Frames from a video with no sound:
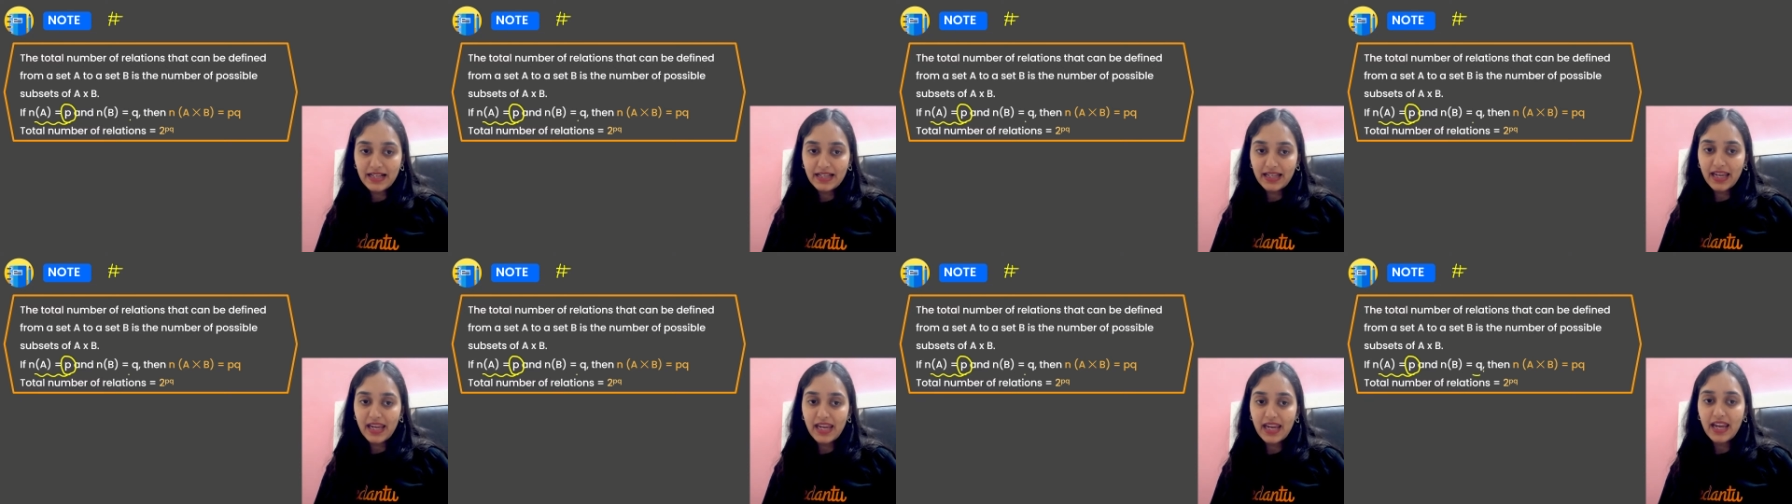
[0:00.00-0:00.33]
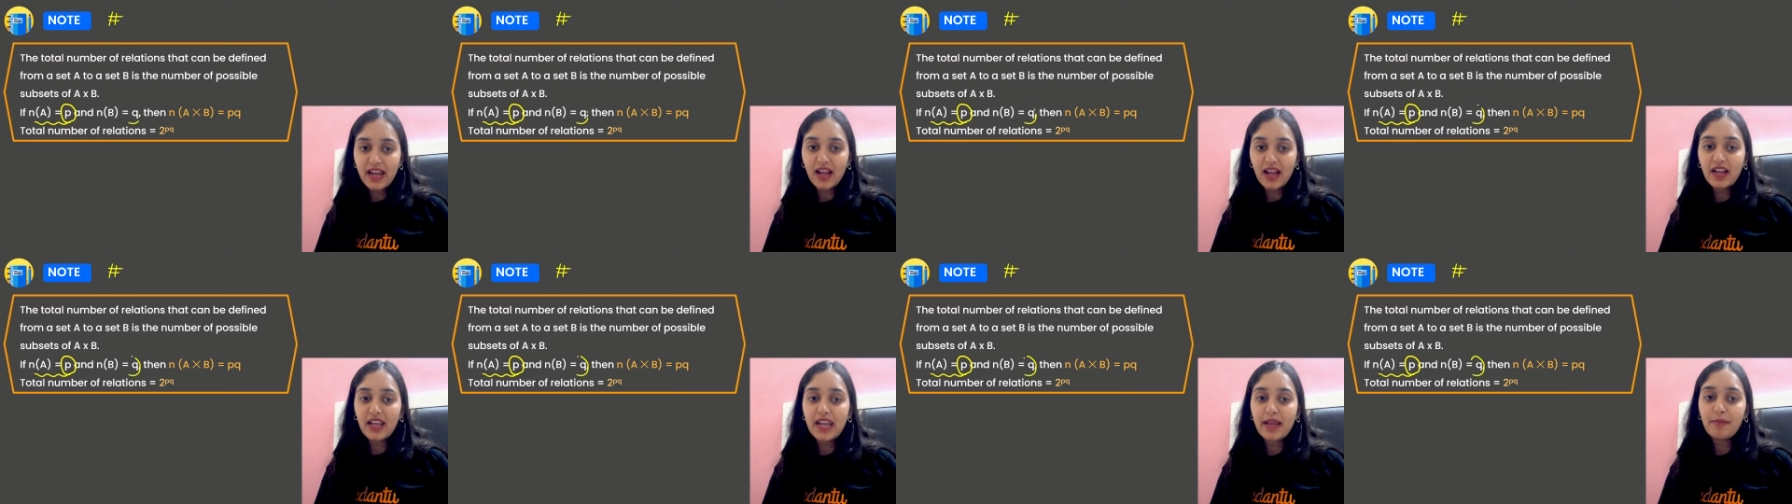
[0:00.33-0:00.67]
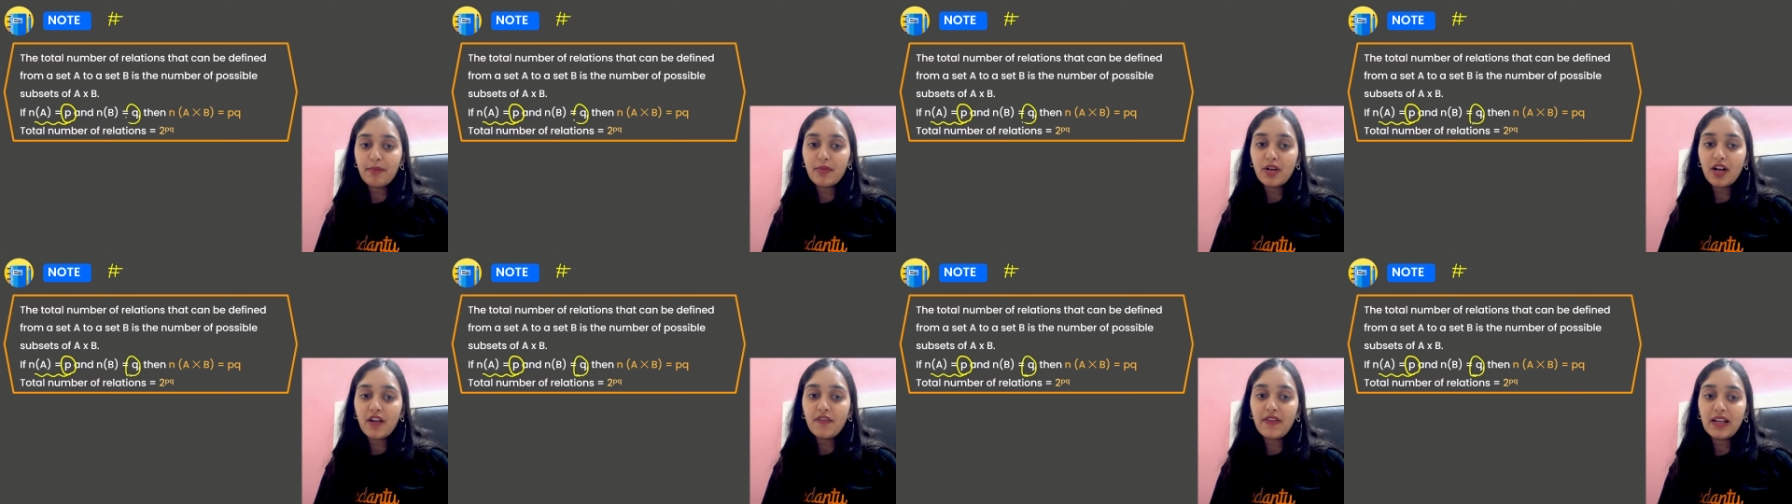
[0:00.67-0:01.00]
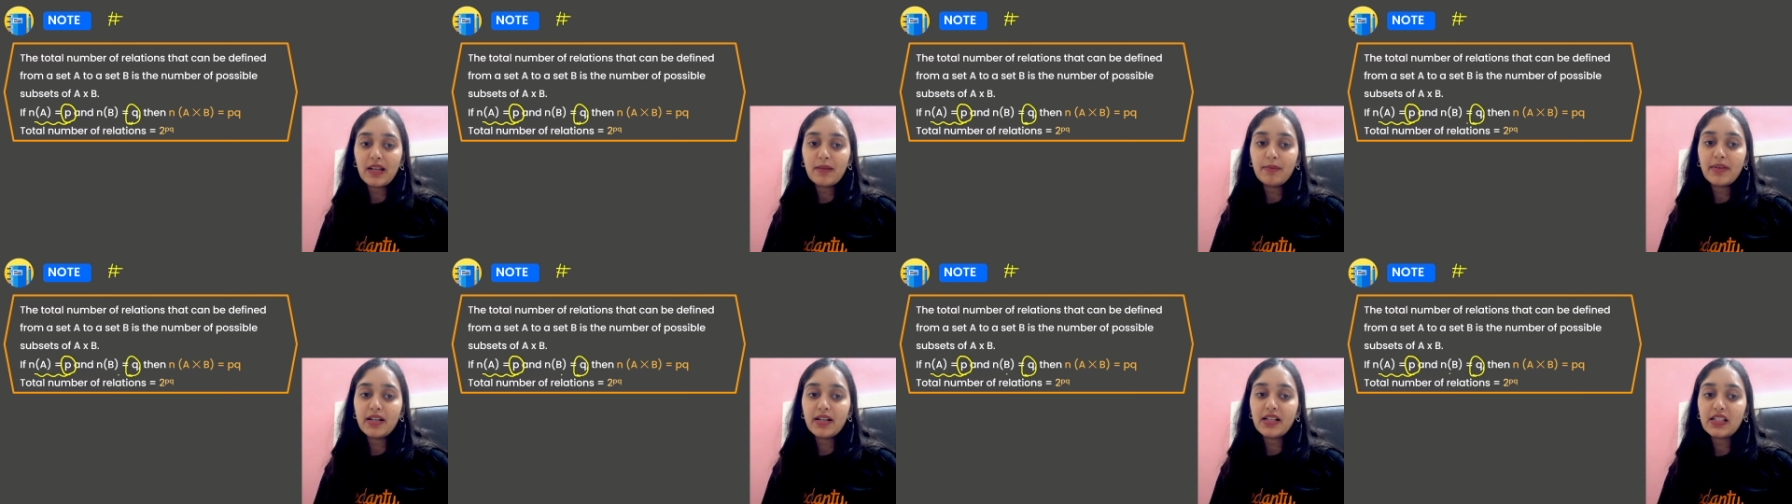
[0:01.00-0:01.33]
A and number of
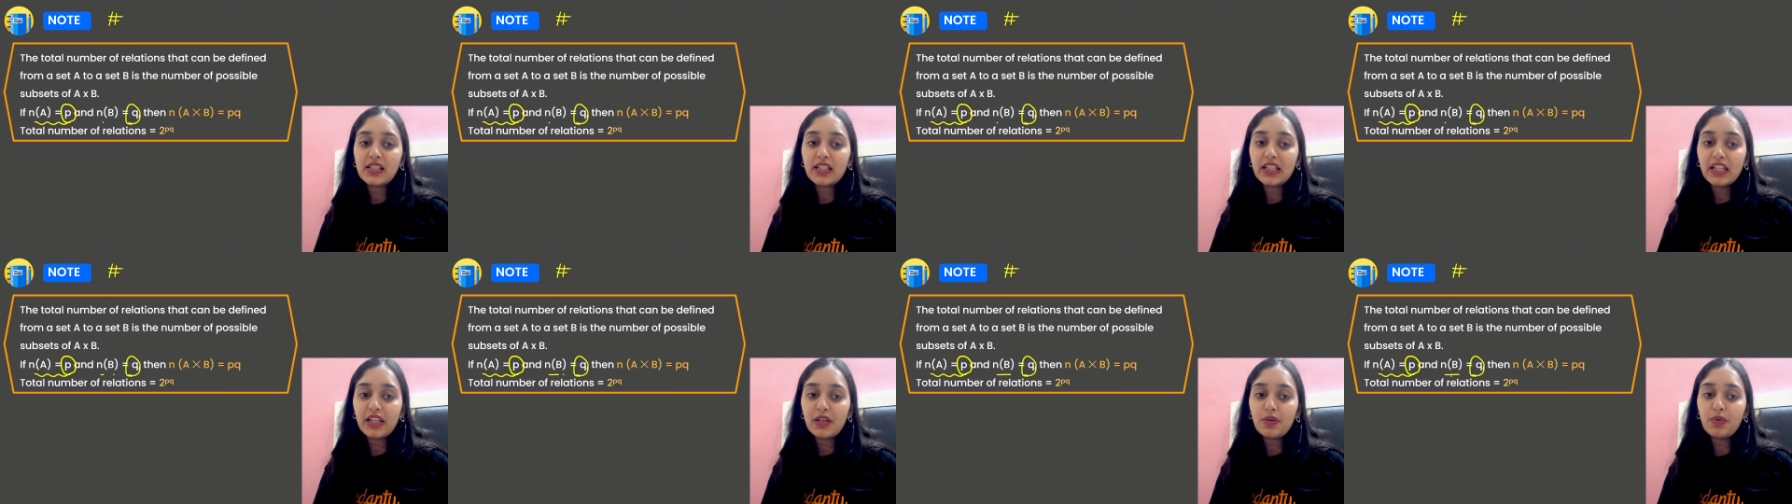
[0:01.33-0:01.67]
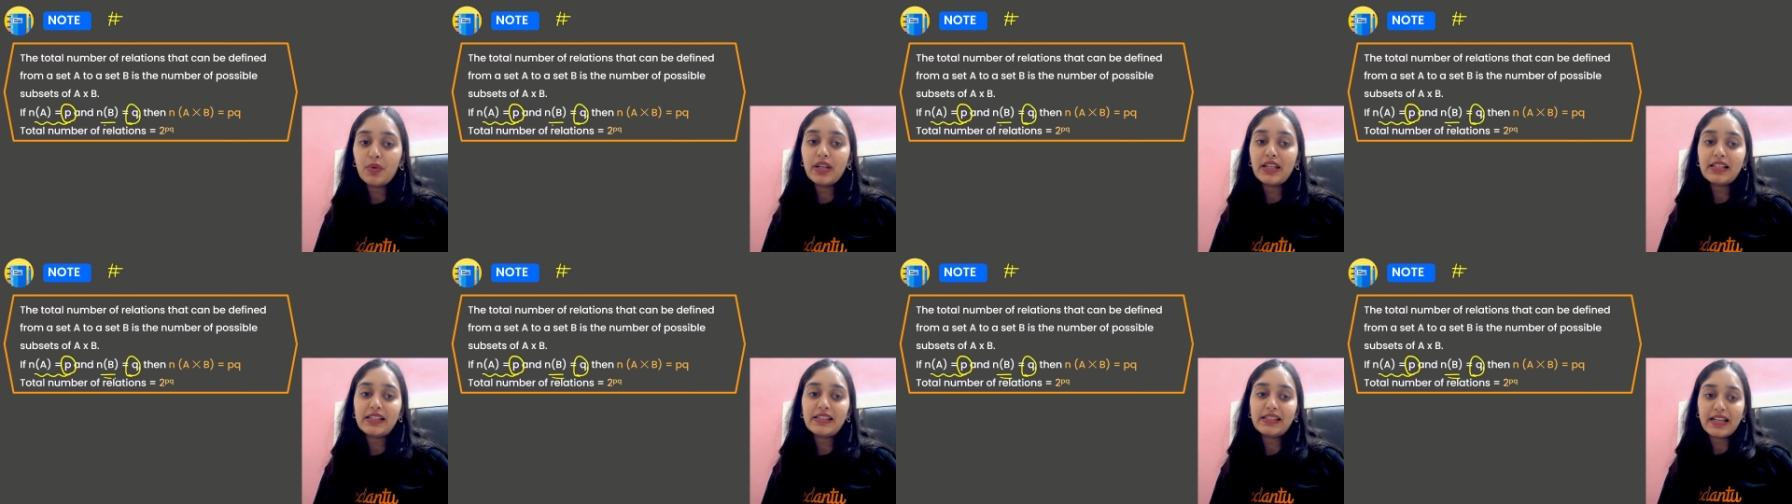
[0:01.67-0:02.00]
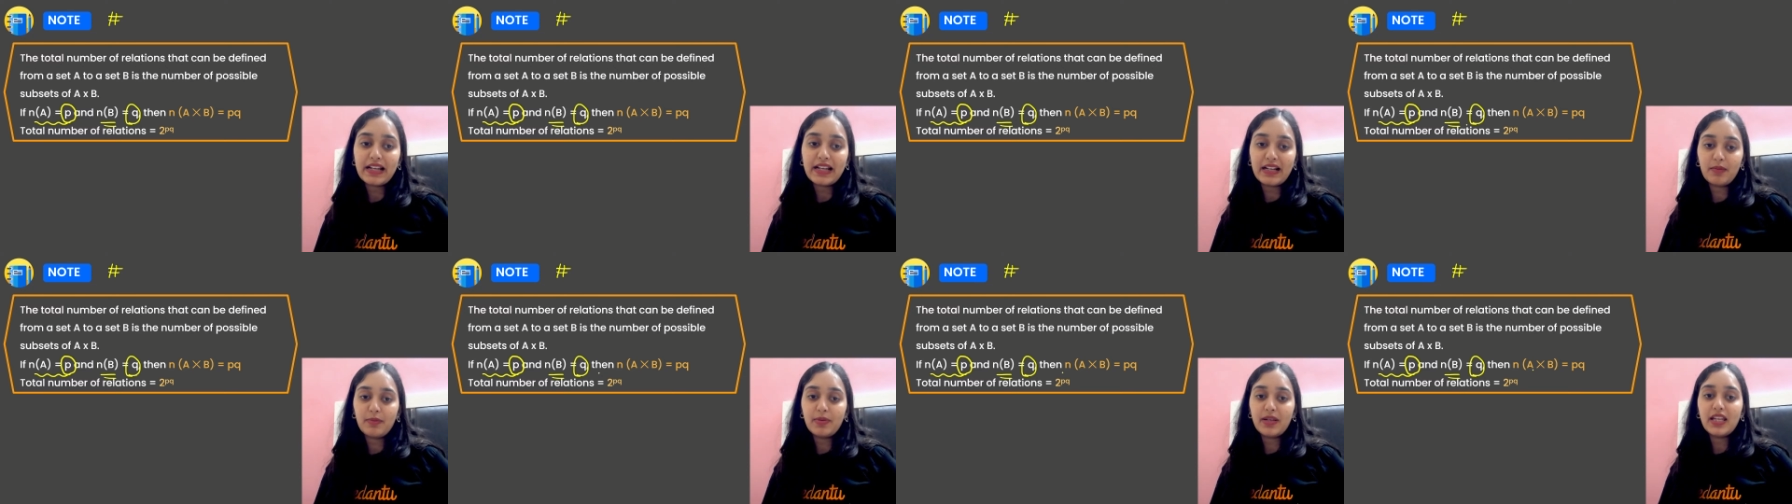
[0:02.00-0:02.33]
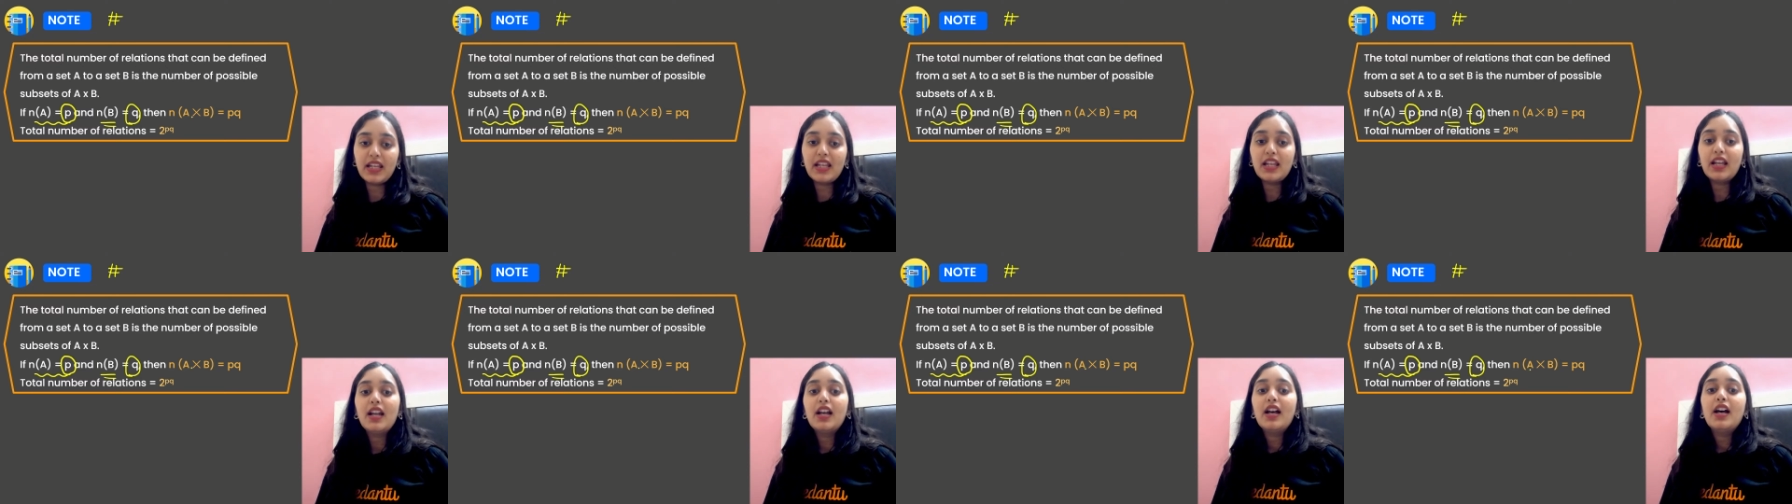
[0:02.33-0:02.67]
elements Q in set
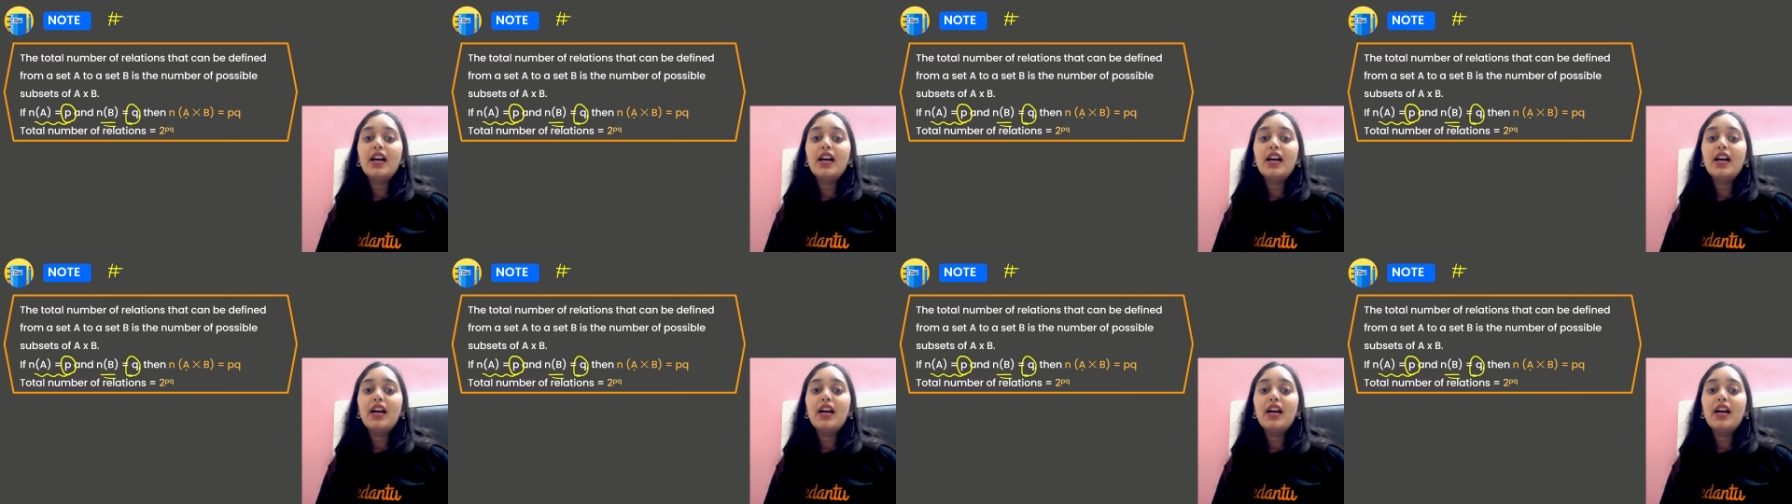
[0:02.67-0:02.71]
B,